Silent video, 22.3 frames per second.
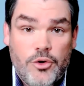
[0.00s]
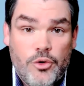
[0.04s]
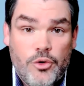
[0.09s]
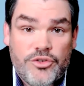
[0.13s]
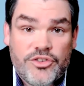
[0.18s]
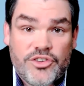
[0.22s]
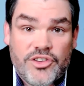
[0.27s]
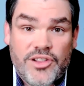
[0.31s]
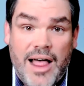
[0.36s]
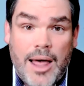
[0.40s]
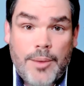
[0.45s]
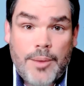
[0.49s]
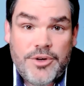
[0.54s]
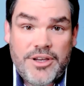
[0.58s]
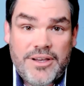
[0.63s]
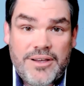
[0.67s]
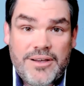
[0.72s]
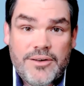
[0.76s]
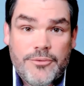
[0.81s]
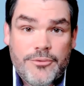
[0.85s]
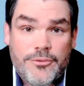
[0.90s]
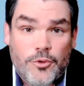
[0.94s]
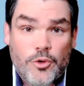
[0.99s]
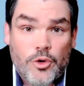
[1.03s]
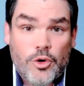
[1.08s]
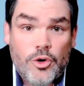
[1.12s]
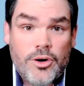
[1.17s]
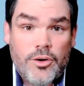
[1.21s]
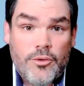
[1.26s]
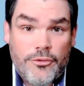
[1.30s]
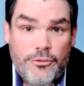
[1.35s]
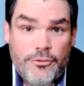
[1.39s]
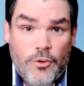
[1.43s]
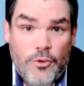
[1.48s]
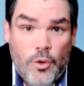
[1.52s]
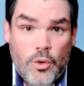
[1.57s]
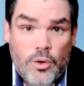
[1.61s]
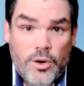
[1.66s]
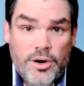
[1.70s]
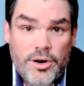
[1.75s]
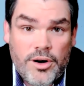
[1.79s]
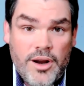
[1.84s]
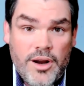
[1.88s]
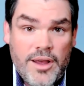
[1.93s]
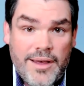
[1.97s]
who's lobbying for
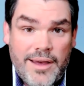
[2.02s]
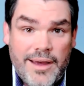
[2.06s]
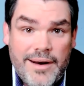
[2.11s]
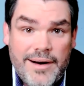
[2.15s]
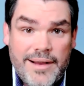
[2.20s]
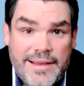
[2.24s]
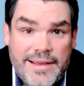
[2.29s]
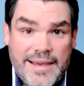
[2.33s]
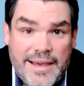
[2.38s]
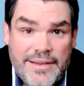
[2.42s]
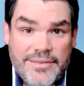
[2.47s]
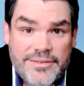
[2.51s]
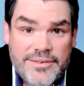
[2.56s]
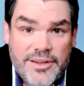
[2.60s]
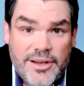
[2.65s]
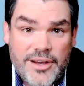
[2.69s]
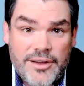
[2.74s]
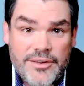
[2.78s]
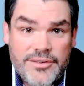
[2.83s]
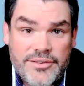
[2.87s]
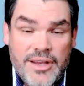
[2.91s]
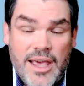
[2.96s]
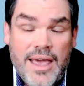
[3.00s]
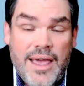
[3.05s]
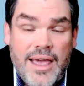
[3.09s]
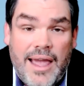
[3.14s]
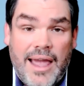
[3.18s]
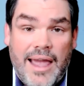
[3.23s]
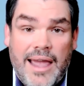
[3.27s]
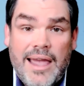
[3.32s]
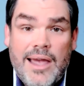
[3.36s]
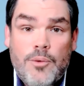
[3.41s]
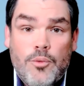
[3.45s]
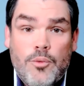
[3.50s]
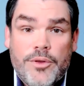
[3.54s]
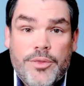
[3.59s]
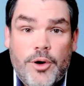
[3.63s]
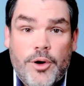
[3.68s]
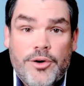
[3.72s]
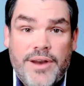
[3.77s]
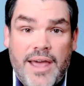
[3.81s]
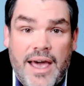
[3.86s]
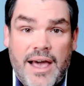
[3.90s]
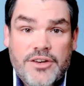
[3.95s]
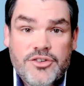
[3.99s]
and against us, and with
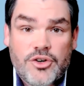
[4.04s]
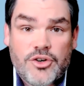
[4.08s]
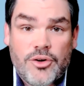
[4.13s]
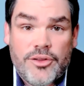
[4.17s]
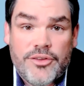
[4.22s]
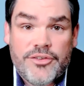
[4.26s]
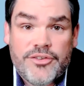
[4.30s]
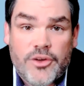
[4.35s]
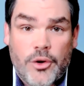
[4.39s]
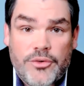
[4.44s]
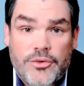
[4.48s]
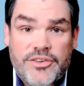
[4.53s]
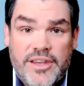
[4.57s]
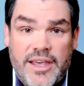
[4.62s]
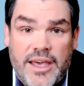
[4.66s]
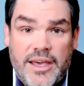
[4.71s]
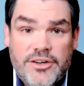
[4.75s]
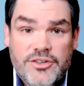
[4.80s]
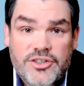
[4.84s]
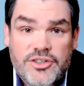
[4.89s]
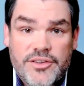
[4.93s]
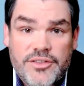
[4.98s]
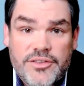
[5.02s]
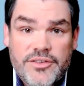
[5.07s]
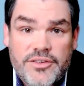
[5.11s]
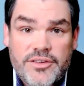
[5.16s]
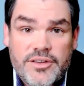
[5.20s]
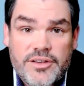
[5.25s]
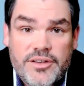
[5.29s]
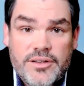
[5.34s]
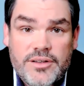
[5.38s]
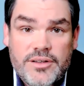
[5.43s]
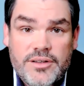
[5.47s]
our national associations.